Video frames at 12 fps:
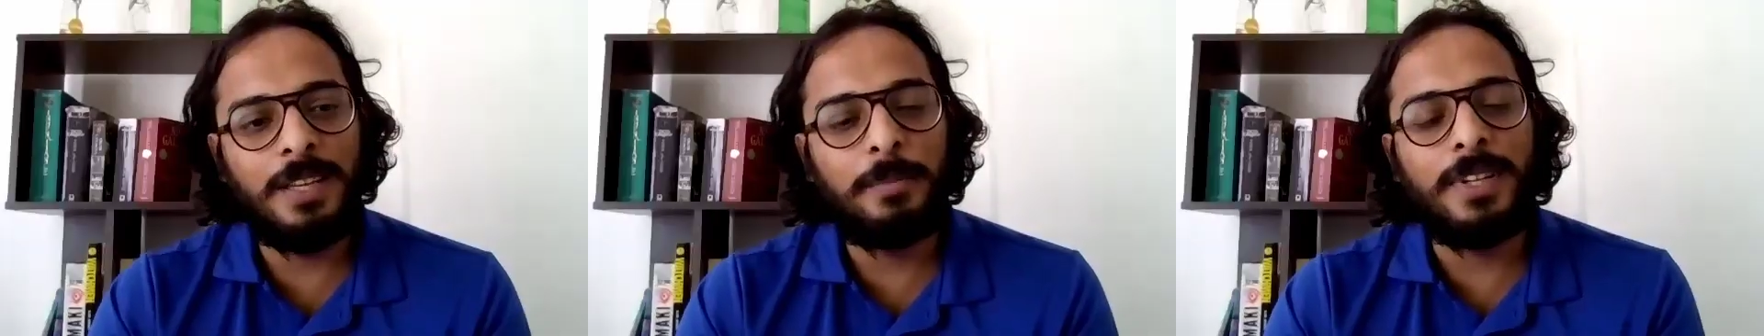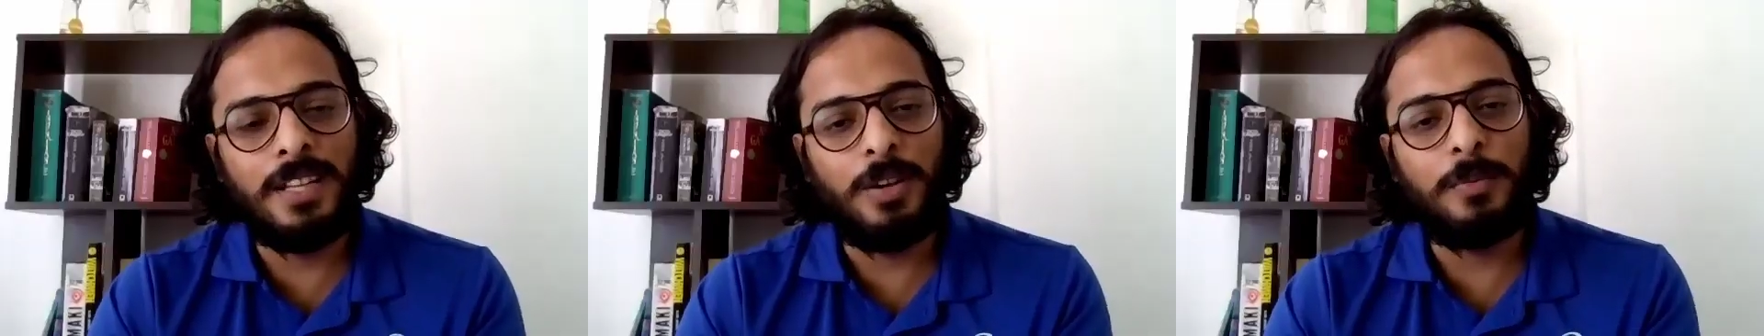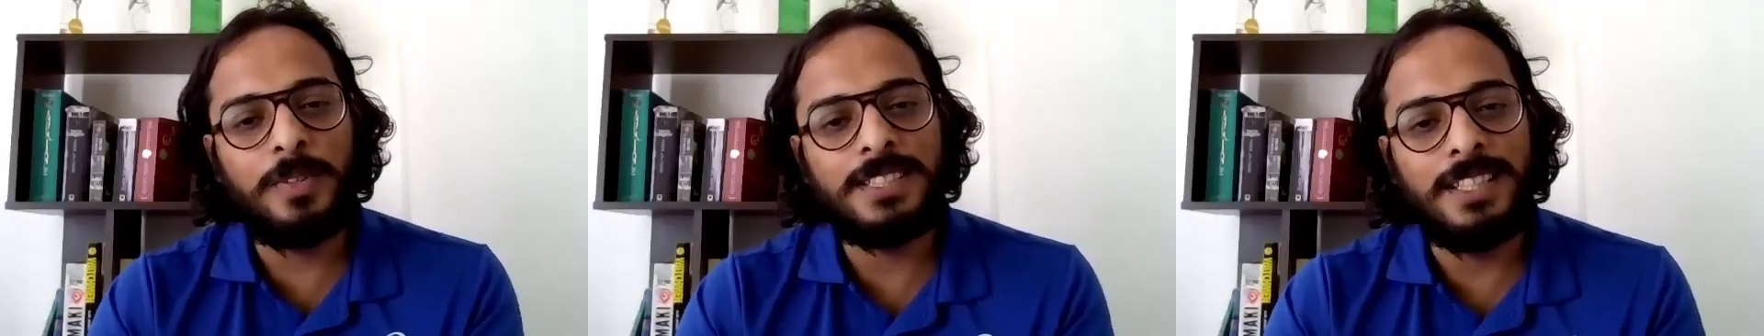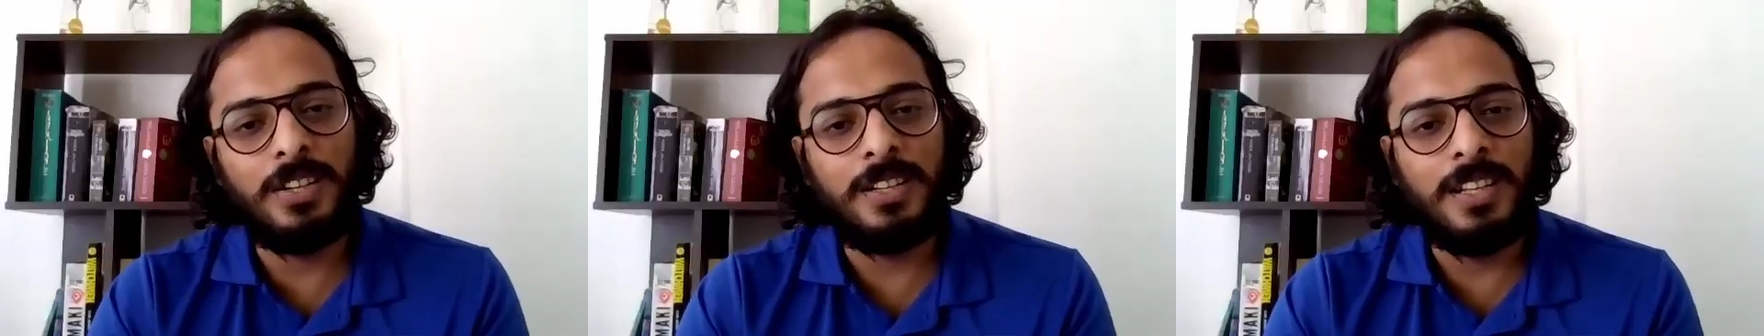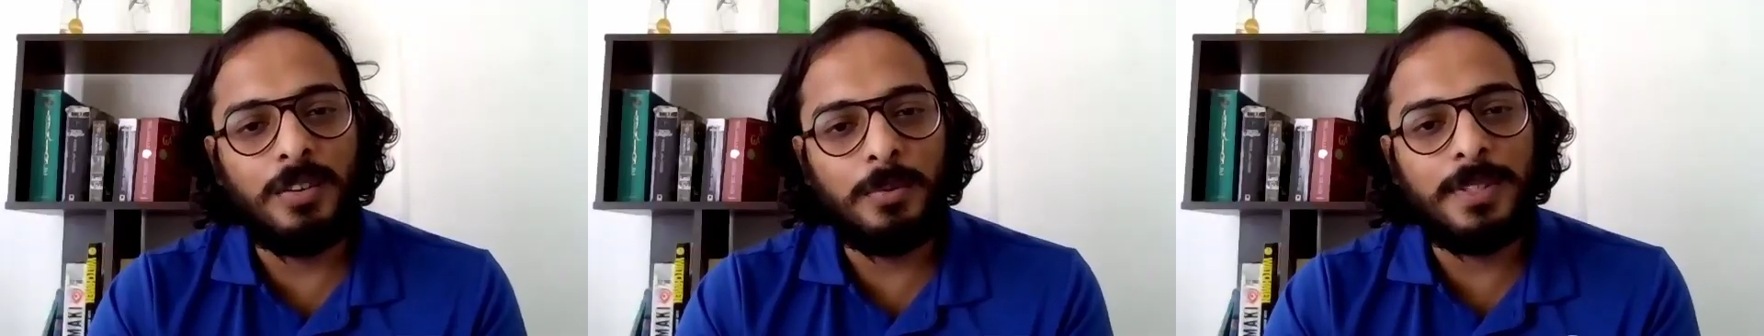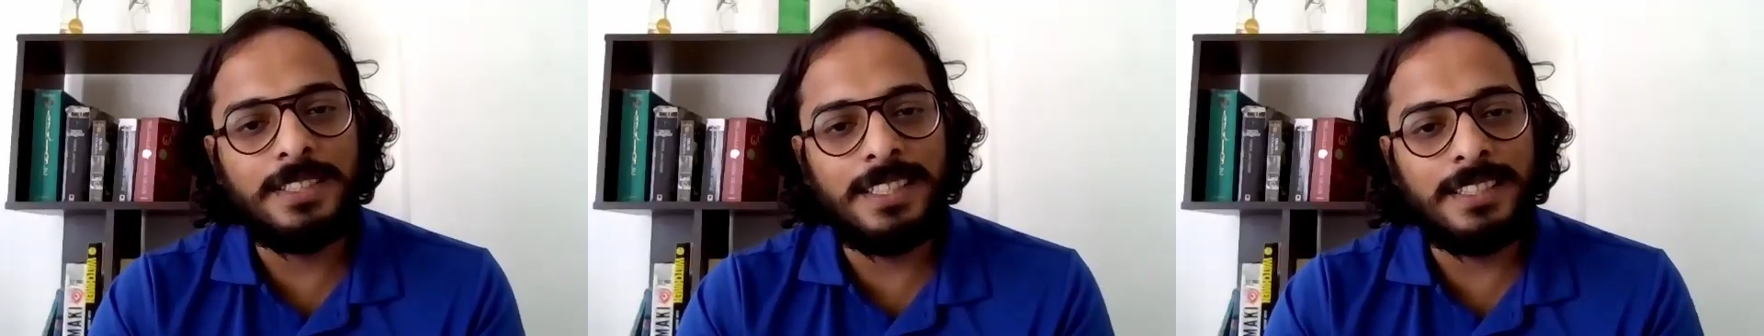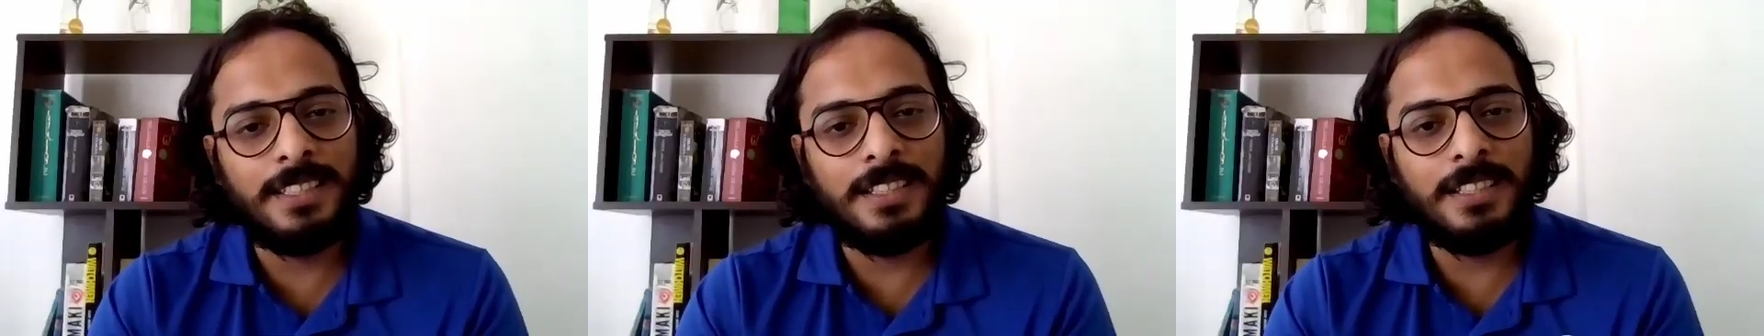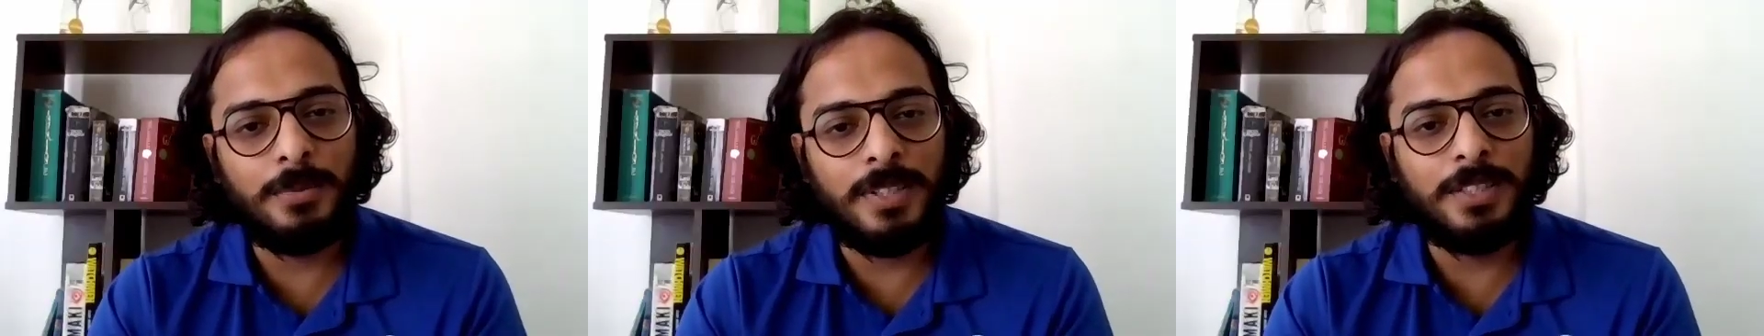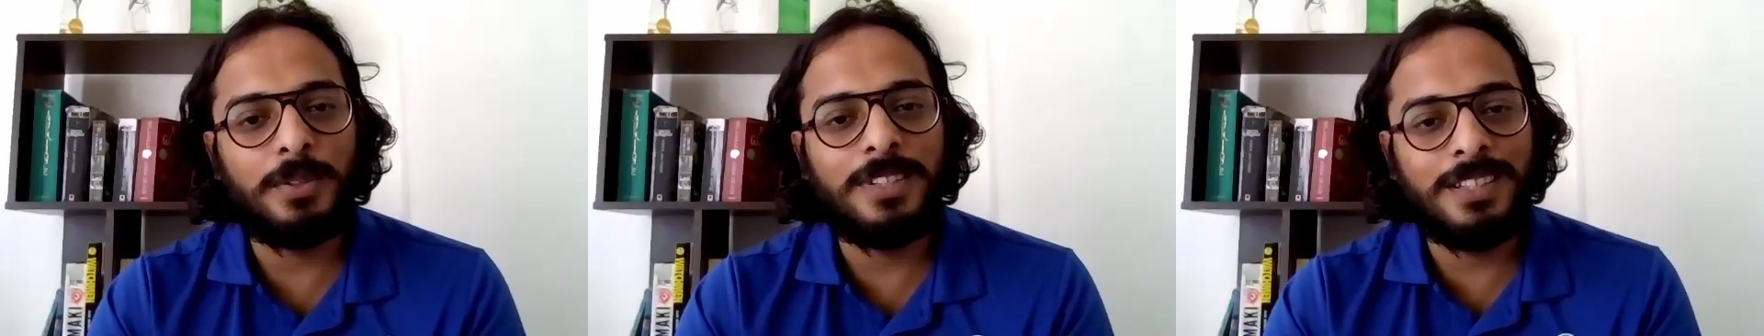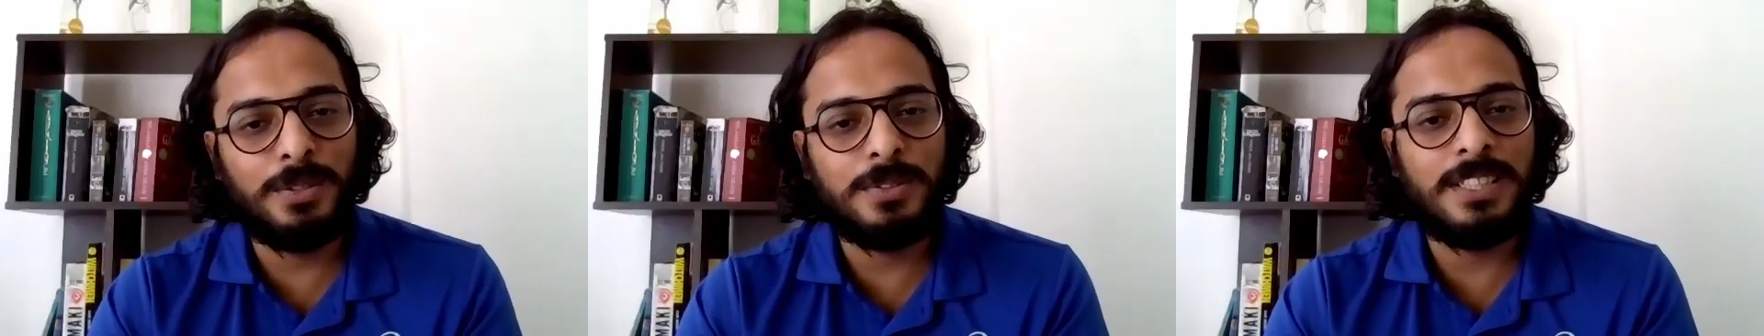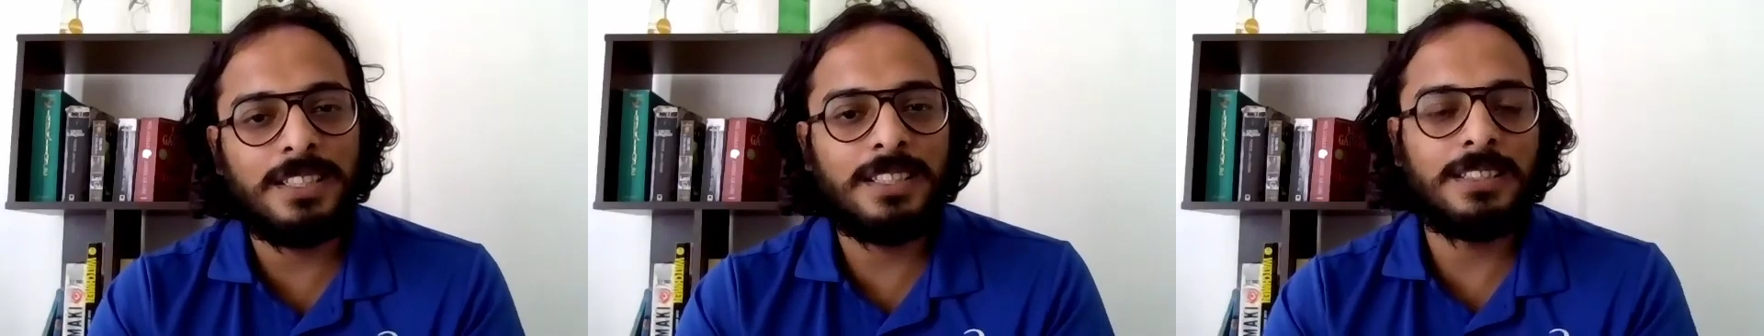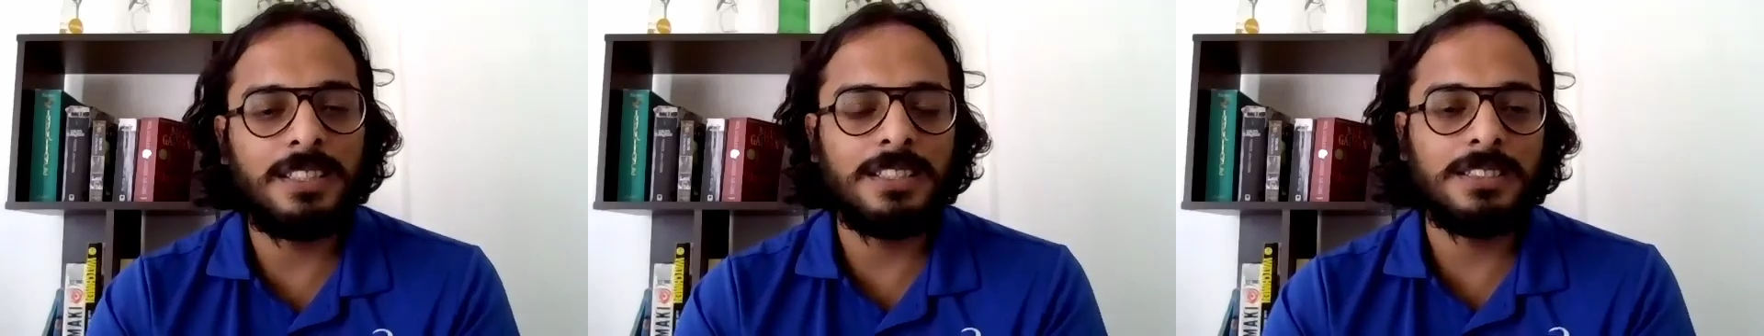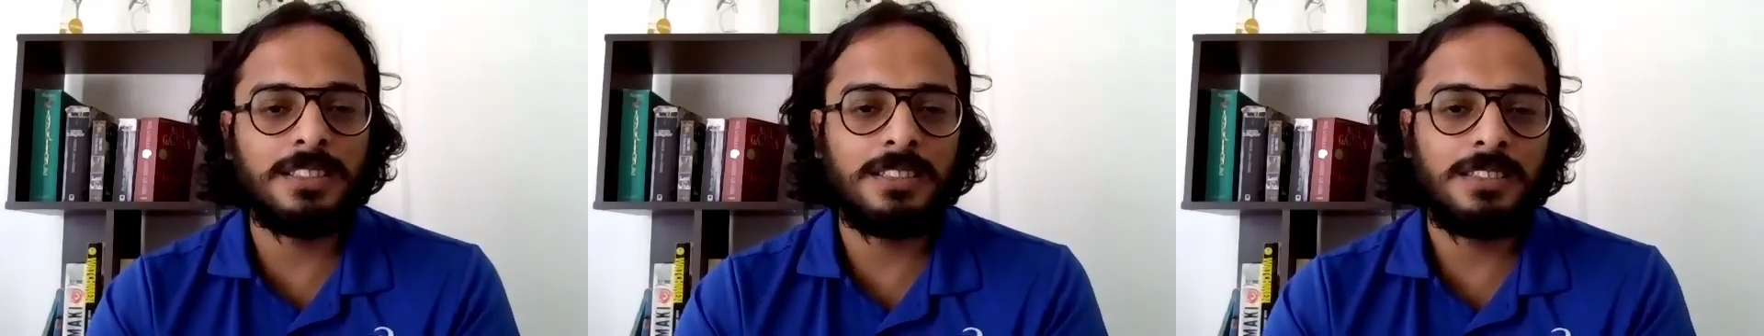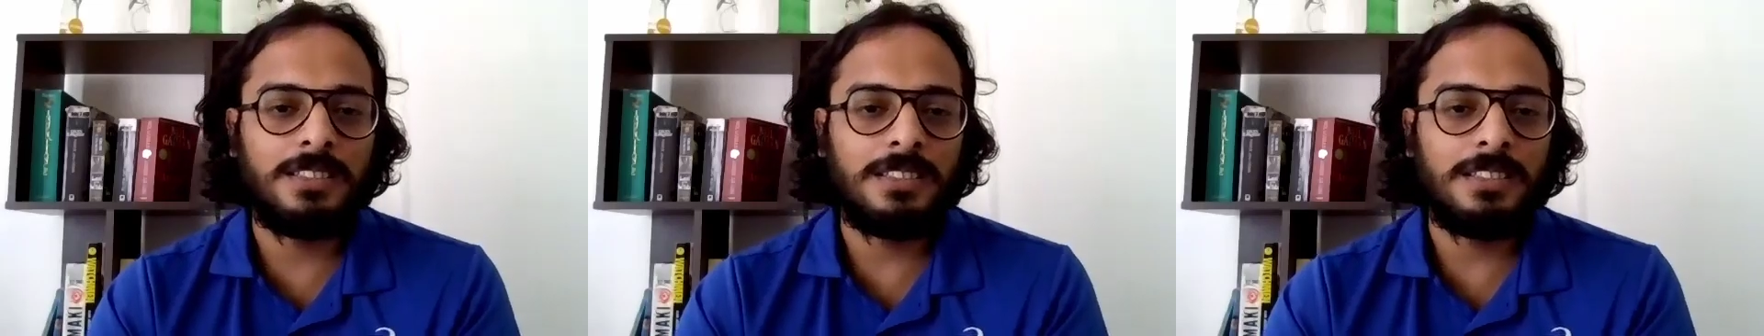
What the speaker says: I mean, obviously not now, but generally when you were in New Zealand and things?